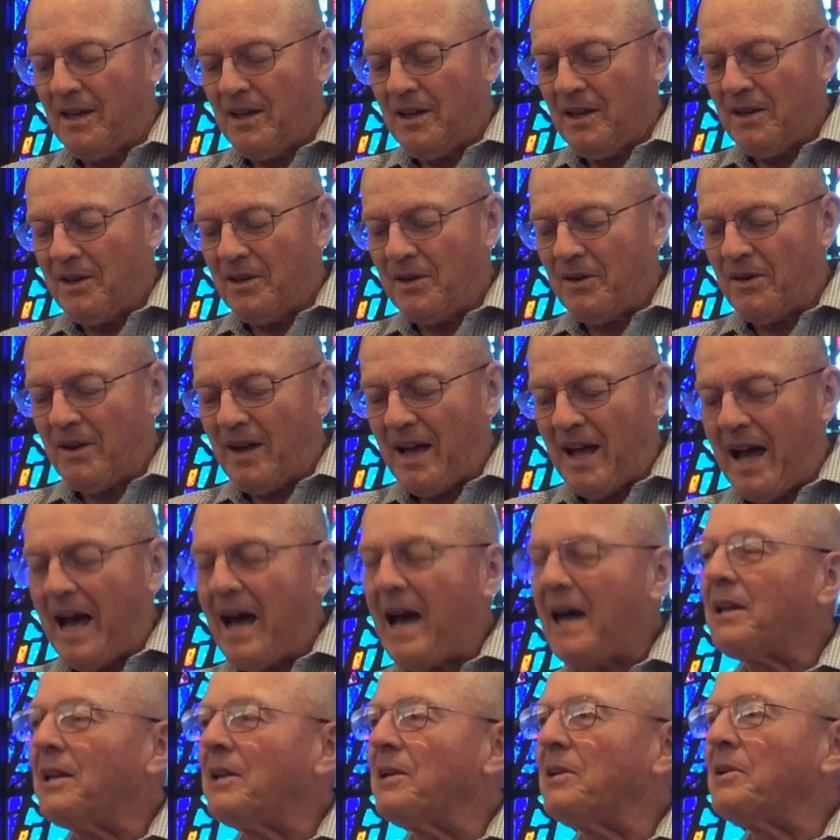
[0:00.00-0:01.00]
You know,
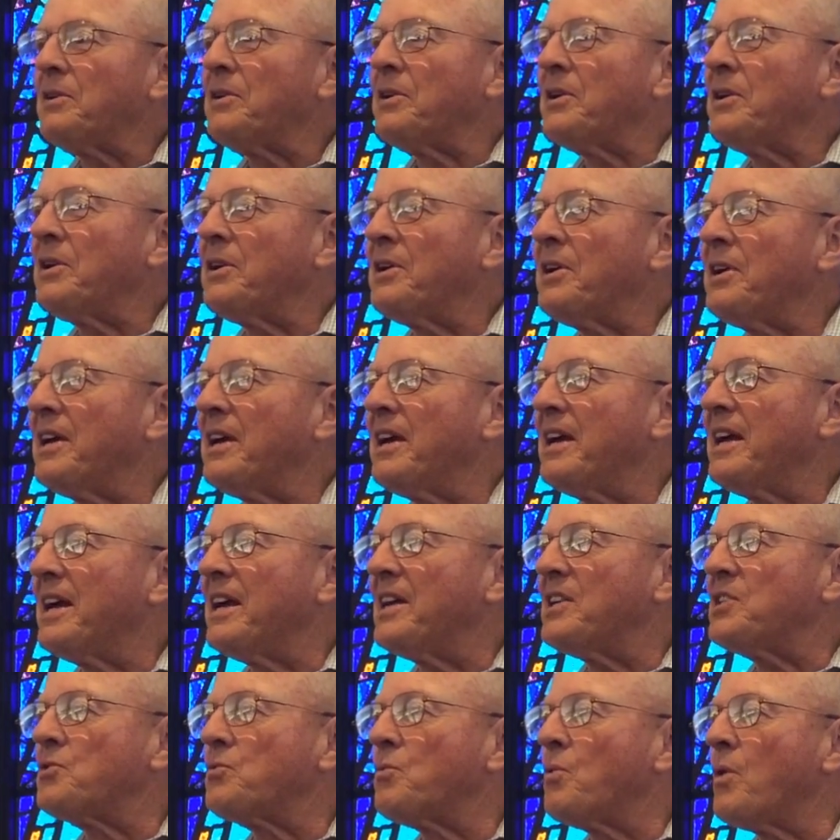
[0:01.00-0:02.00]
hallelujah
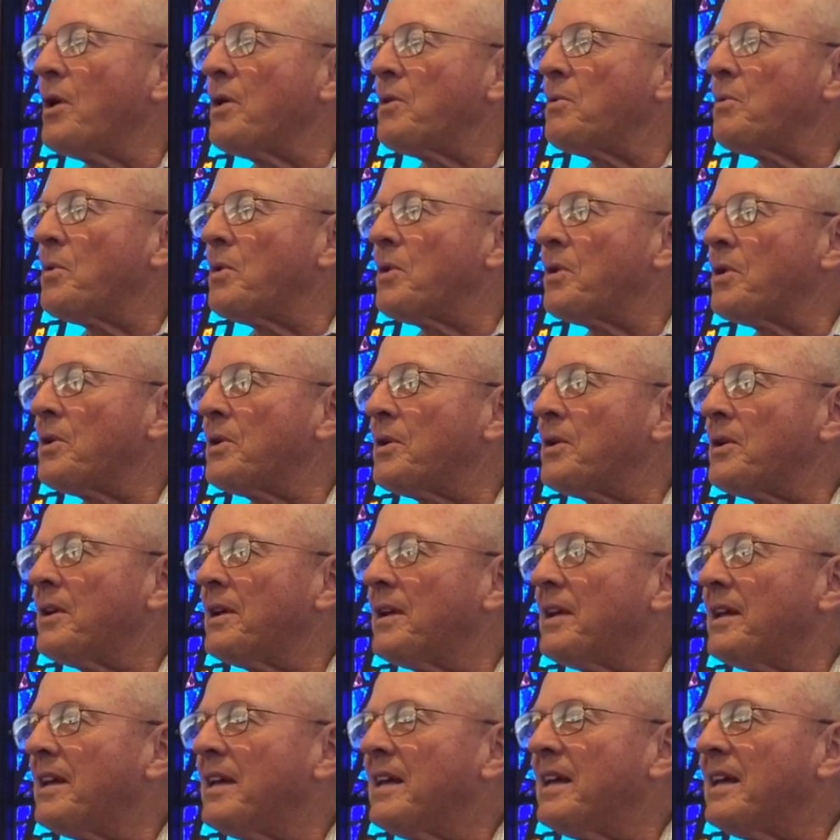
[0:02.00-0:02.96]
is one word